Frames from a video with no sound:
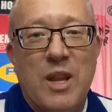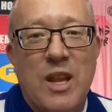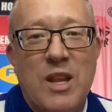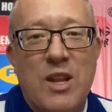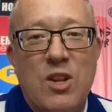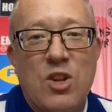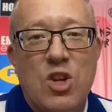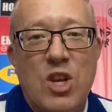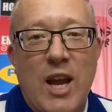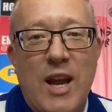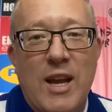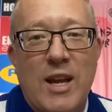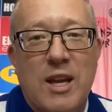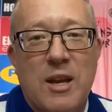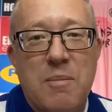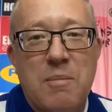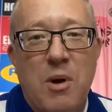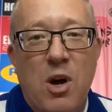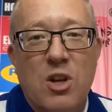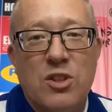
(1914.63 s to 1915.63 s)

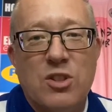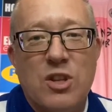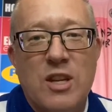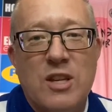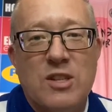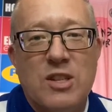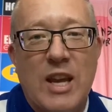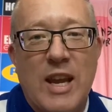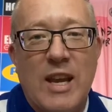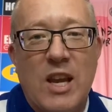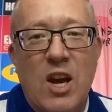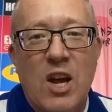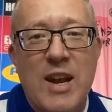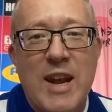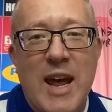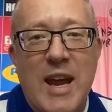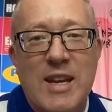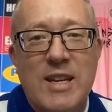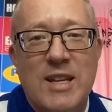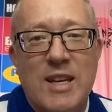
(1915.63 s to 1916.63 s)
Jack Marston is saying
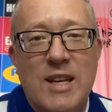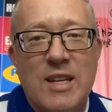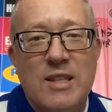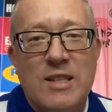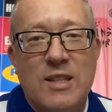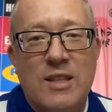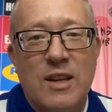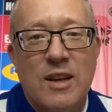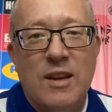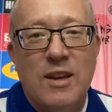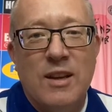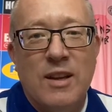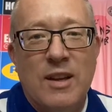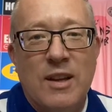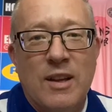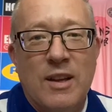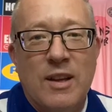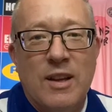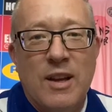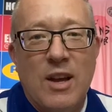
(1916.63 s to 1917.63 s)
Hernandez.
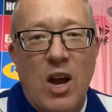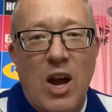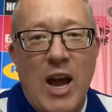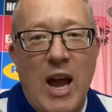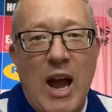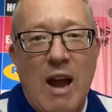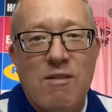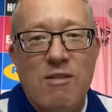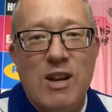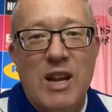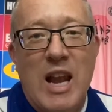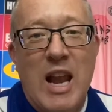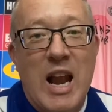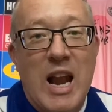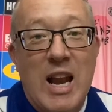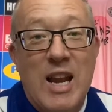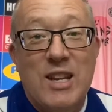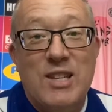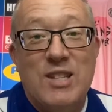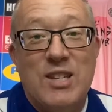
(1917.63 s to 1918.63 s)
Aaron
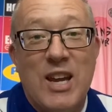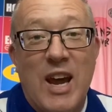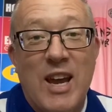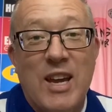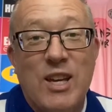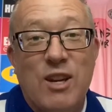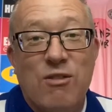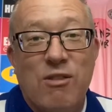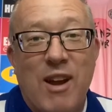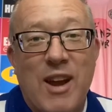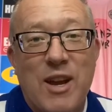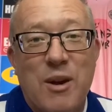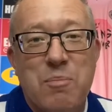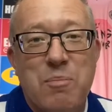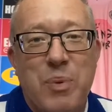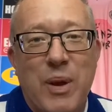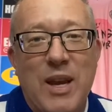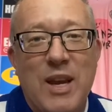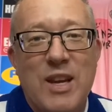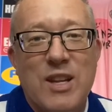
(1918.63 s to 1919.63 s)
is saying Graham
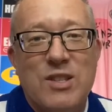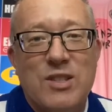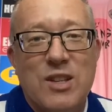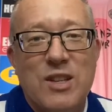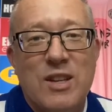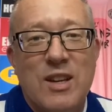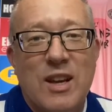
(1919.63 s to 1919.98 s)
Pearson.